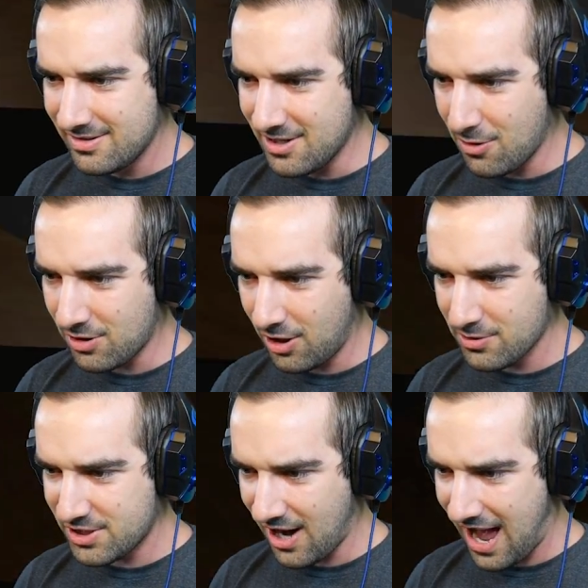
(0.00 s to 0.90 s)
Don't
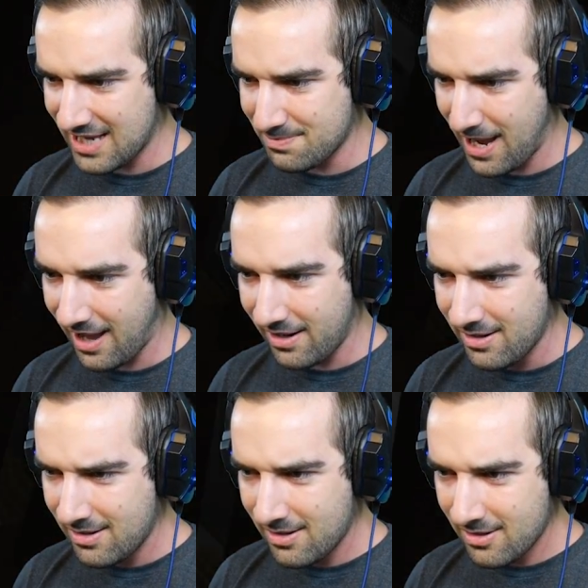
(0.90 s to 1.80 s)
close your eyes, man.
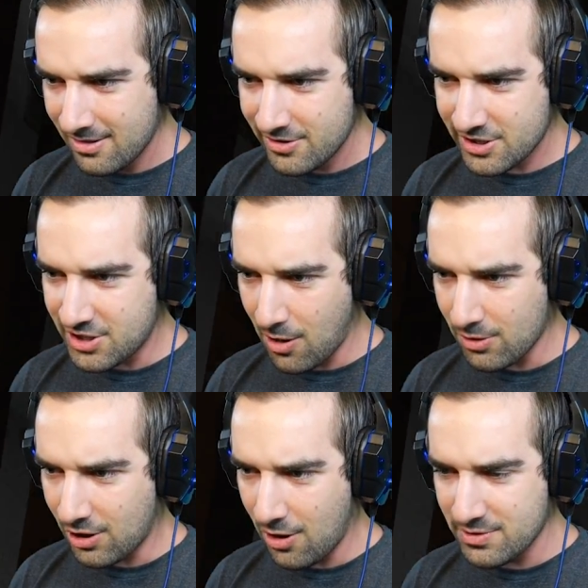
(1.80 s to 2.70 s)
Just
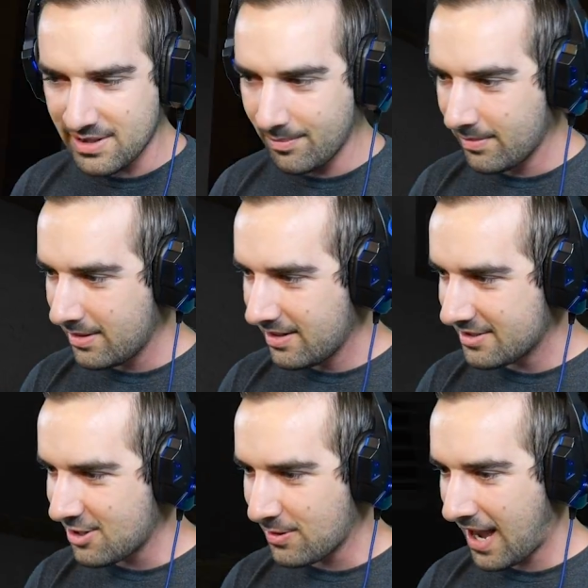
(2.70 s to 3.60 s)
don't close them.
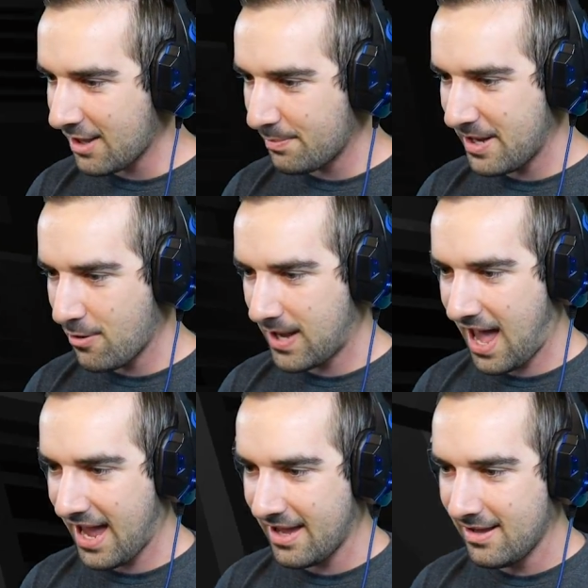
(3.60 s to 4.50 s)
It's okay. It'll be
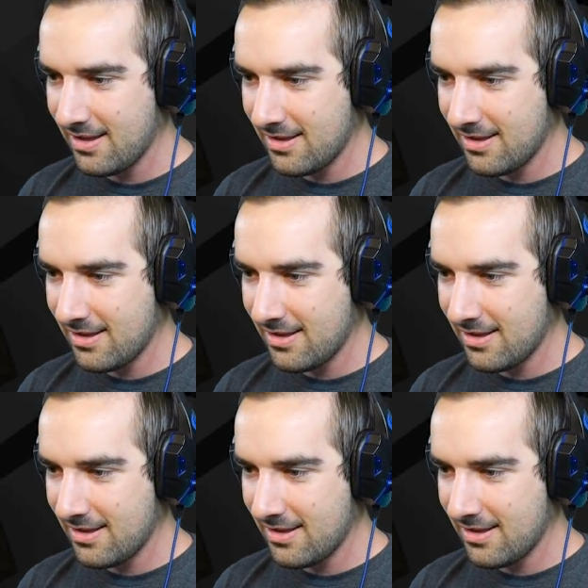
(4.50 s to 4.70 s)
okay.